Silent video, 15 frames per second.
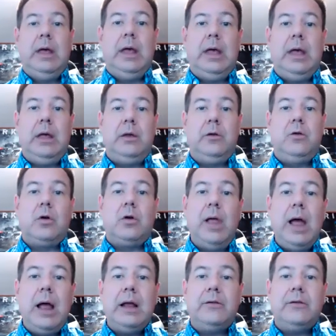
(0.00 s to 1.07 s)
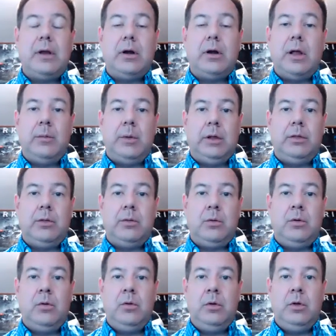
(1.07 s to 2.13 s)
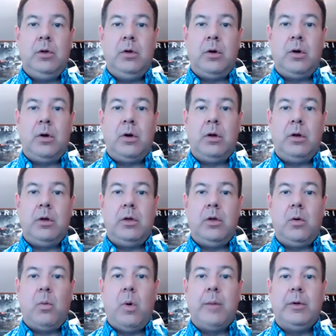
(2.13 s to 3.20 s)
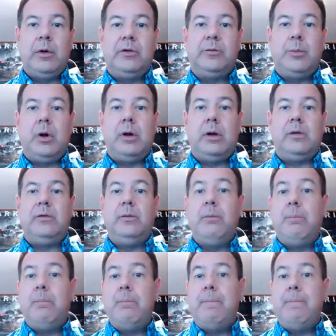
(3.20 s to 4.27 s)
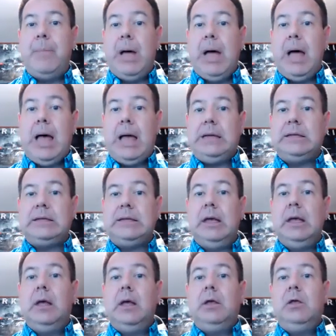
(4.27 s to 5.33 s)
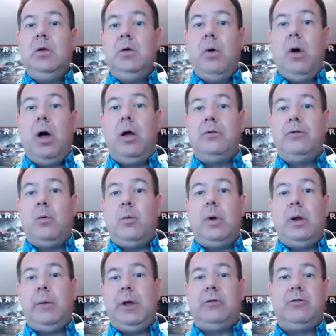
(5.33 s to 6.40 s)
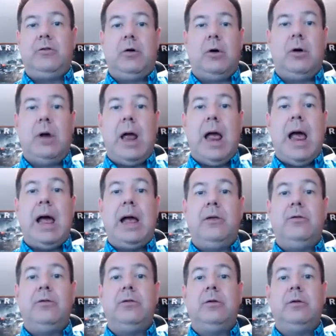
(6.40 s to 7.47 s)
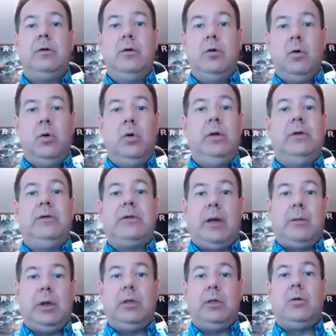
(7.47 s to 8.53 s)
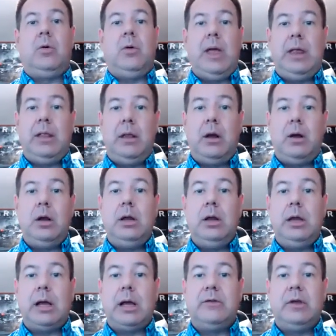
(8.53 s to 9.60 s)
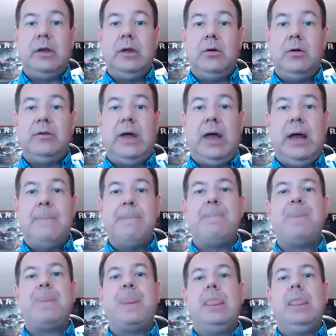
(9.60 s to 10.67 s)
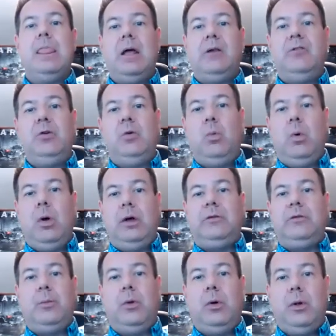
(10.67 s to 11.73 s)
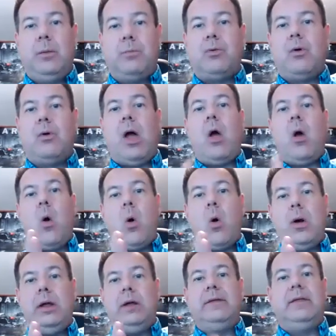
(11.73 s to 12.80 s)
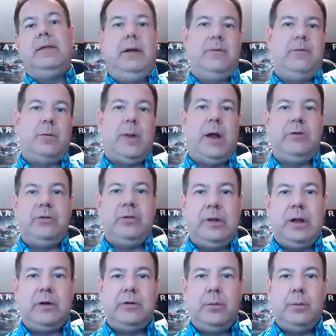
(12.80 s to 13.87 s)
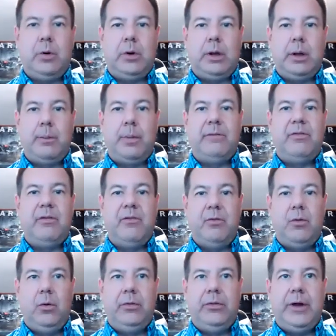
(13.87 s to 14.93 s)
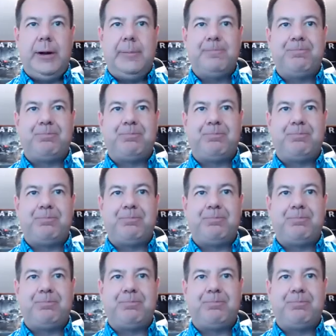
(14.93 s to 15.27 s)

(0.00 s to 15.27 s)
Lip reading: and your clients that are coming through your web experience, but you also want to make sure as Google is coming through and they're indexing your site, that you want to put priority to the information that you're putting above the fold there.